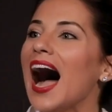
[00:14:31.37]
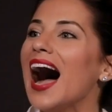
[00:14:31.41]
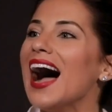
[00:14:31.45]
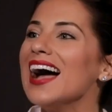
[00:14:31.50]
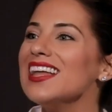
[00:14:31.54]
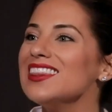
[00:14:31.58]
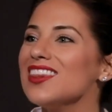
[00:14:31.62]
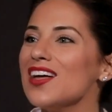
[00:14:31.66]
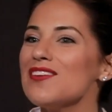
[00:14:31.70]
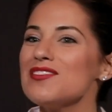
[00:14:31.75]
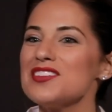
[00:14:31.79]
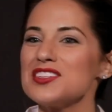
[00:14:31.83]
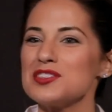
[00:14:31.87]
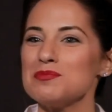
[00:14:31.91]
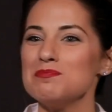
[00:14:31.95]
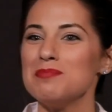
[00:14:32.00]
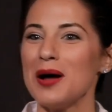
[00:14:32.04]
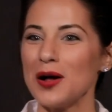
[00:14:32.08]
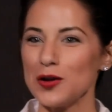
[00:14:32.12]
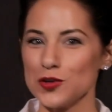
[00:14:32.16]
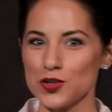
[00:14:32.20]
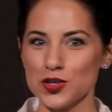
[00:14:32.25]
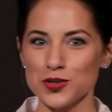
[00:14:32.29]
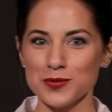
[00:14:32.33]
I love this
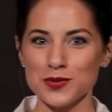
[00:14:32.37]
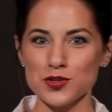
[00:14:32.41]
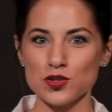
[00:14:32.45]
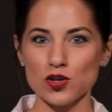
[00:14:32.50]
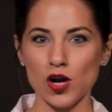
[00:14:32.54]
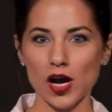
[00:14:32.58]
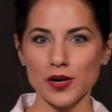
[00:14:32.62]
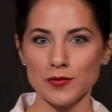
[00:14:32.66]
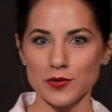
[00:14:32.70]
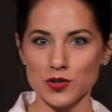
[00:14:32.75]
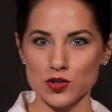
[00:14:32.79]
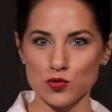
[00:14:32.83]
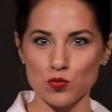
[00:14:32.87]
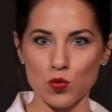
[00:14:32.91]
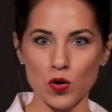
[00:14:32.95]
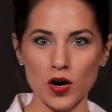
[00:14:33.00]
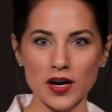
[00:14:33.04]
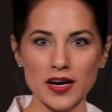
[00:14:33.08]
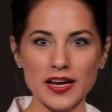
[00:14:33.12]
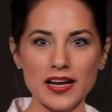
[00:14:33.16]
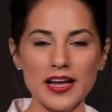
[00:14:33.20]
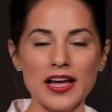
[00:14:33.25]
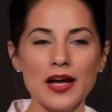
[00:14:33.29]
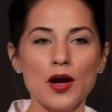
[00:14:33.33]
Belgian astronomer's
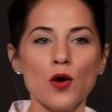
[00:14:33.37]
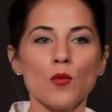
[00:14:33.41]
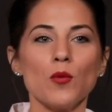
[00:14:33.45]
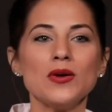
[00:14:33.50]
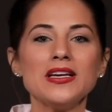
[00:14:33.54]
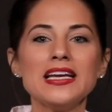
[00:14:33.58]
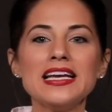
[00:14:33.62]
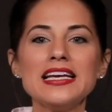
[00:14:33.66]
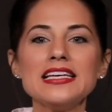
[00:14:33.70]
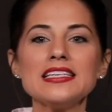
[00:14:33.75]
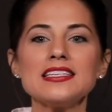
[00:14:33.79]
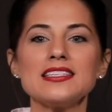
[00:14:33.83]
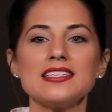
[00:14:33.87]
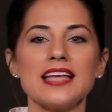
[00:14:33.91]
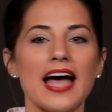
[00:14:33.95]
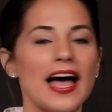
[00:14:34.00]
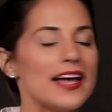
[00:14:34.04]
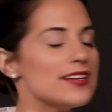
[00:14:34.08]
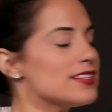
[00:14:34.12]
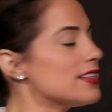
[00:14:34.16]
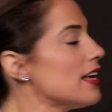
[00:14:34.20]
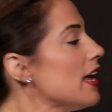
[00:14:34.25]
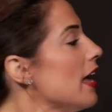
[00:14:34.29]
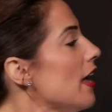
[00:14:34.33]
wording when he
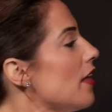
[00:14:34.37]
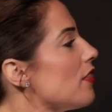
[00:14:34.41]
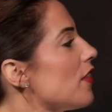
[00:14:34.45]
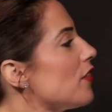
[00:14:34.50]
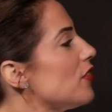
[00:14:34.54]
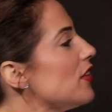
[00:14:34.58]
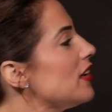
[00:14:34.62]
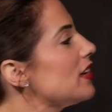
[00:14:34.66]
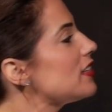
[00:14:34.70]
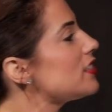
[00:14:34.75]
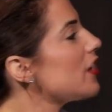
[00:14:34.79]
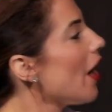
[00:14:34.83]
says that the